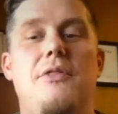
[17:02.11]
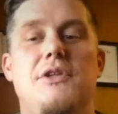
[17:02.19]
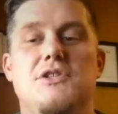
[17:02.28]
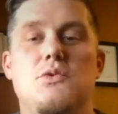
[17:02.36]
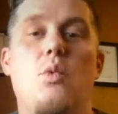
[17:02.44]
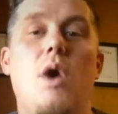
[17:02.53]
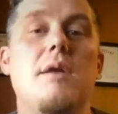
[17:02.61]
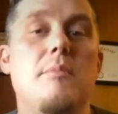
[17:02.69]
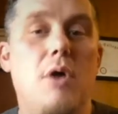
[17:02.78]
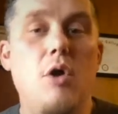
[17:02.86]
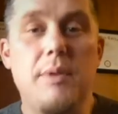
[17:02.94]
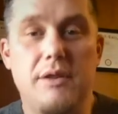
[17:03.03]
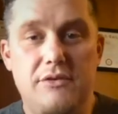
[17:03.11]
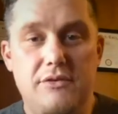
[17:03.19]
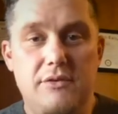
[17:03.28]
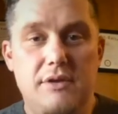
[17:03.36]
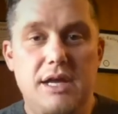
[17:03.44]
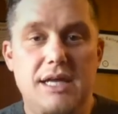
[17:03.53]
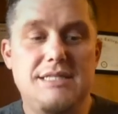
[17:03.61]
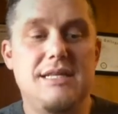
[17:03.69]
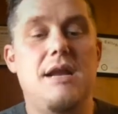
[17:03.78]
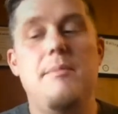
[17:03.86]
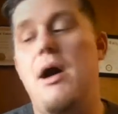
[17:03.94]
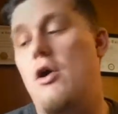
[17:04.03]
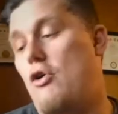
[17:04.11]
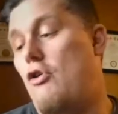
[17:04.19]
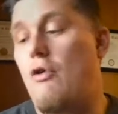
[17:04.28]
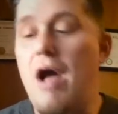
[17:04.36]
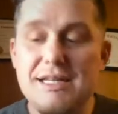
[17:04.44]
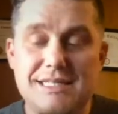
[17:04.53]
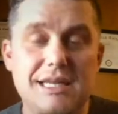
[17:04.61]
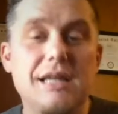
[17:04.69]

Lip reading: this one moment. It's not about crossing a